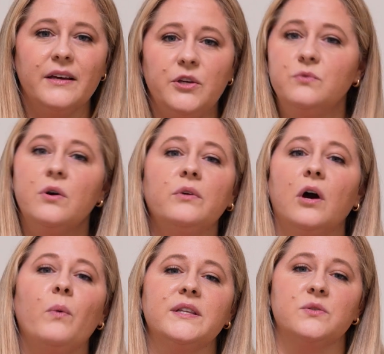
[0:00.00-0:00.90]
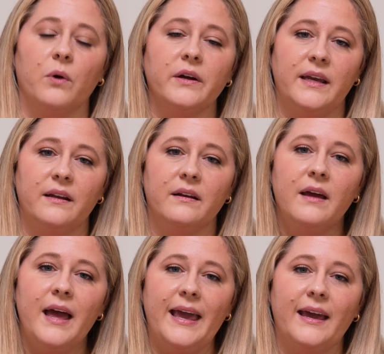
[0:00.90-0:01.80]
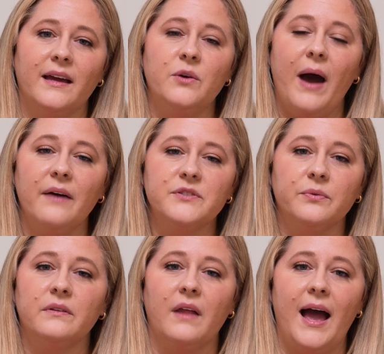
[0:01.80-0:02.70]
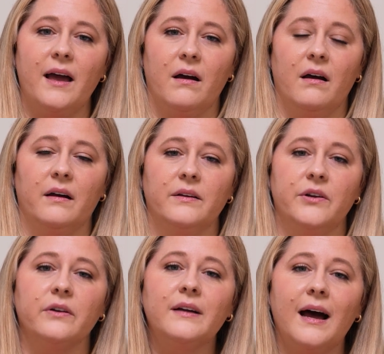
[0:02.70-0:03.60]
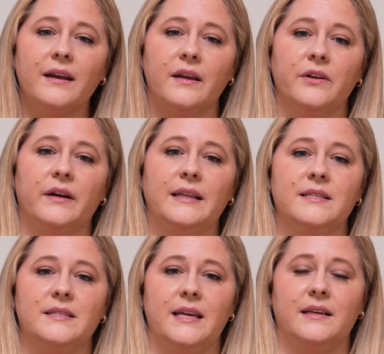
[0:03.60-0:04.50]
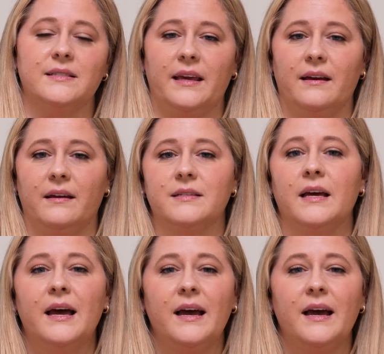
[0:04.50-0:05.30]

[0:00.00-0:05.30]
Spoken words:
you don't know what's working, and you have to rely on your gut and your instincts, and